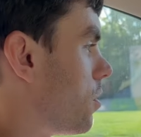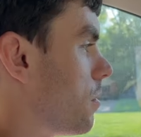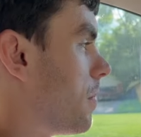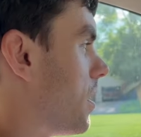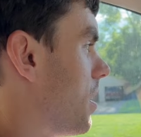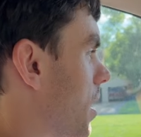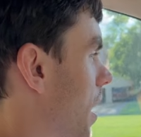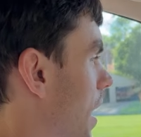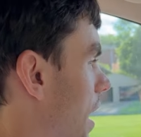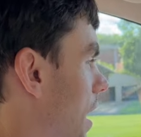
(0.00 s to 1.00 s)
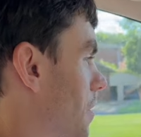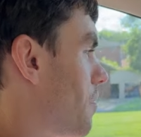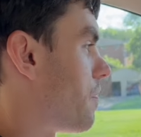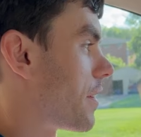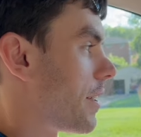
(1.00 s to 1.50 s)
him,
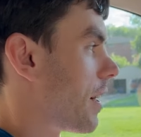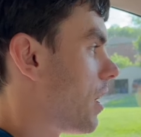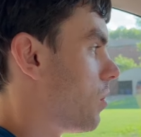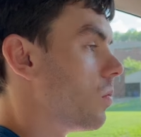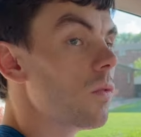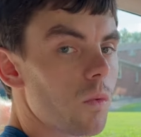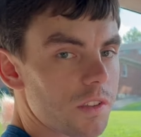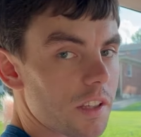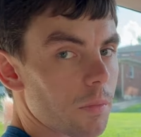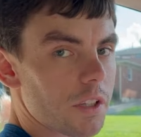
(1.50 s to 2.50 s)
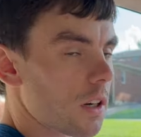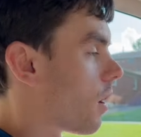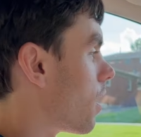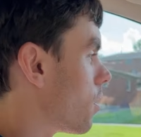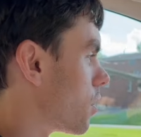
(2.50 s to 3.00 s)
figure out what's up with the
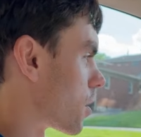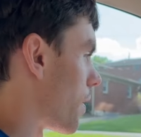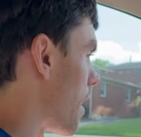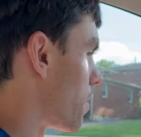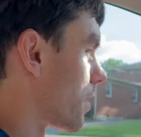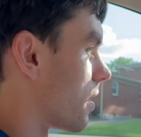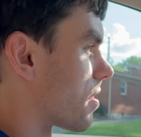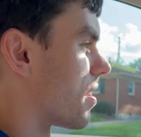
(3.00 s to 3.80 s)
car, look around it,